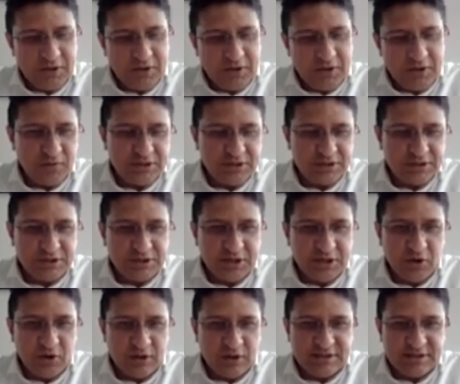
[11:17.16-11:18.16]
is the
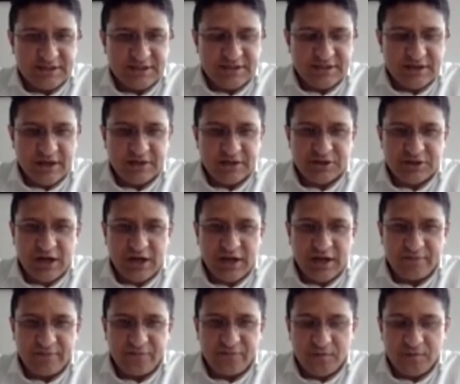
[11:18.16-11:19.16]
all-season ultra-high
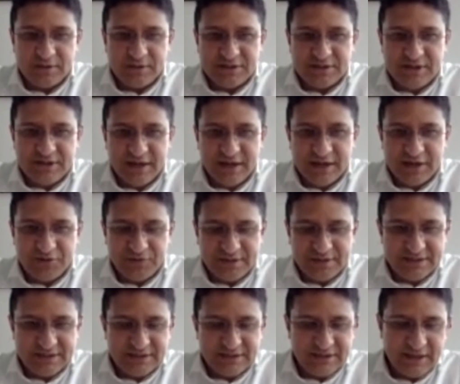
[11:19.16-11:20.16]
performance tire
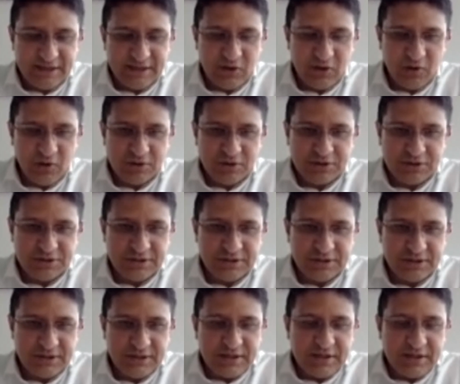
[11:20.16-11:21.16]
recently launched,
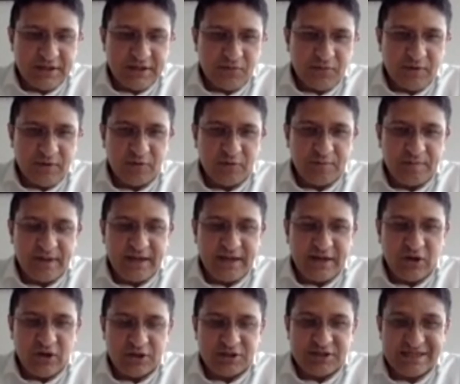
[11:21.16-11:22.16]
we would be
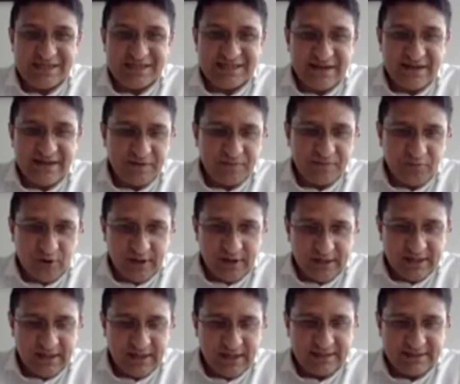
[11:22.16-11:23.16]
launching 7 product
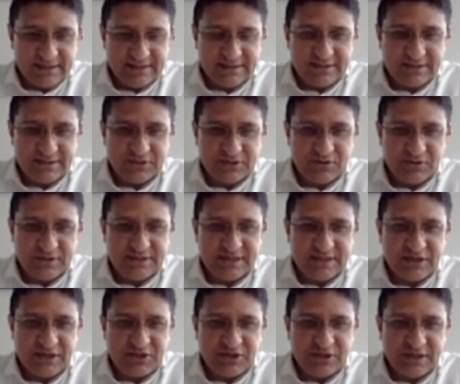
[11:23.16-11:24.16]
lines. So
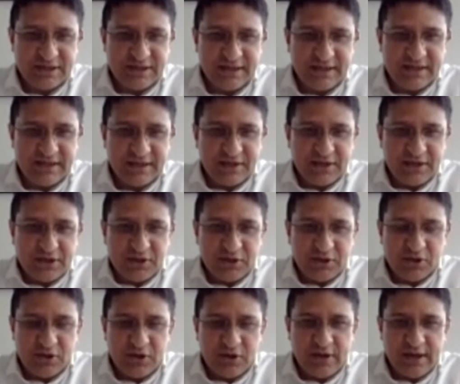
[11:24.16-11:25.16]
essentially, you're
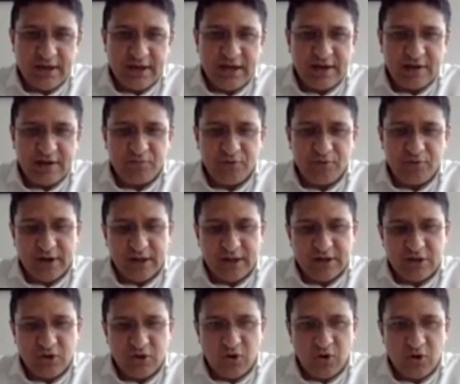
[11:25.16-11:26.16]
looking at a product
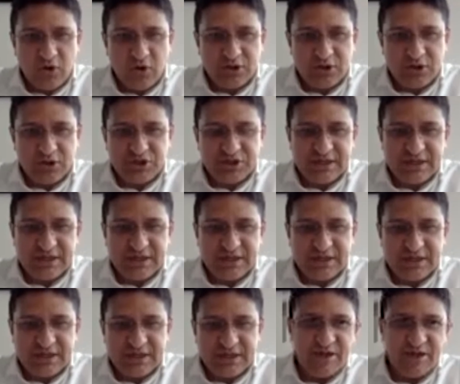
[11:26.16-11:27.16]
launch
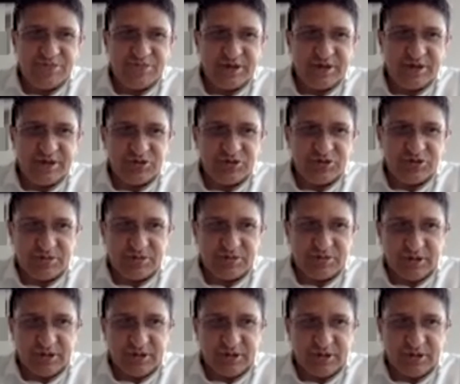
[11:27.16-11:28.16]
every 3
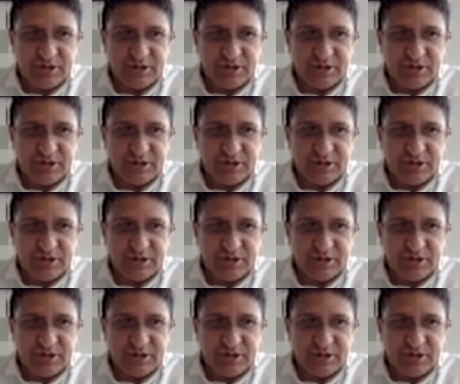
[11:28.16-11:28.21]
months.